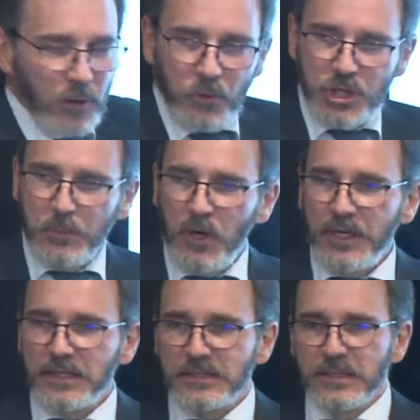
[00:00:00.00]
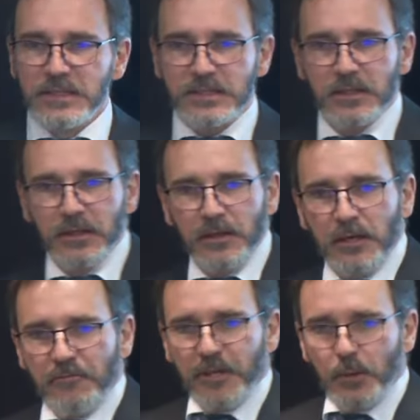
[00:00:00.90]
emerging markets is,
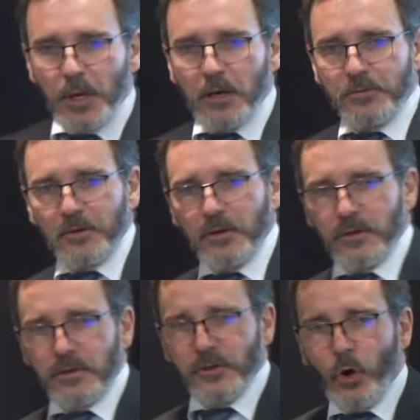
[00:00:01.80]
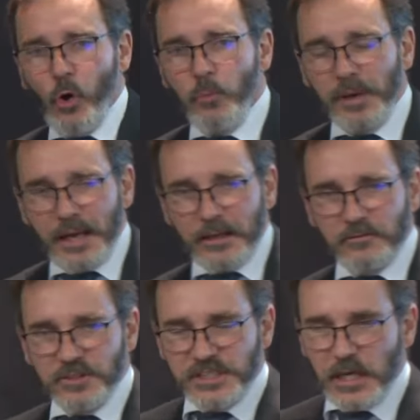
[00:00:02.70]
think about the home leg
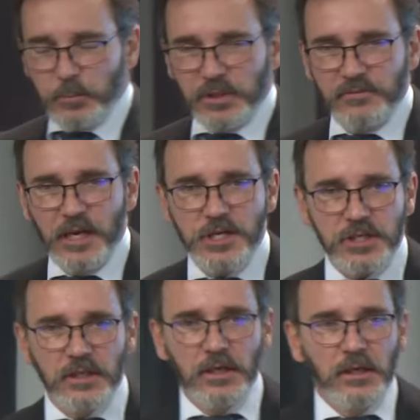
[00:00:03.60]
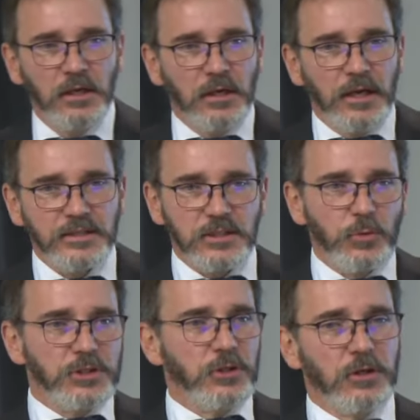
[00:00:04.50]
of the CIP deviation. It's the
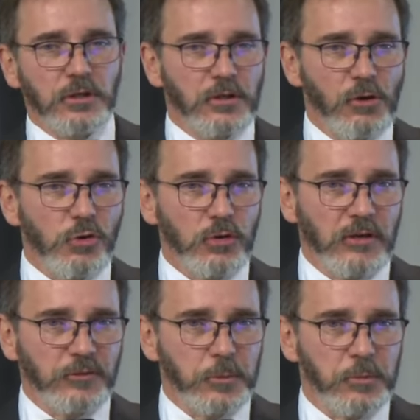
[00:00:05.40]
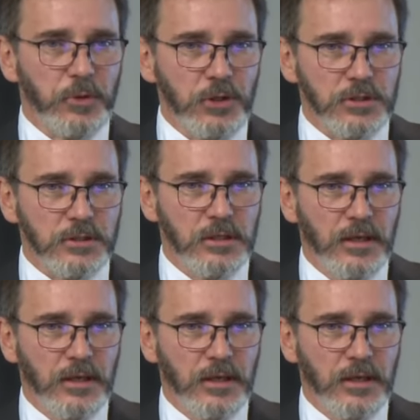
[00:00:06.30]
return on a local government bond.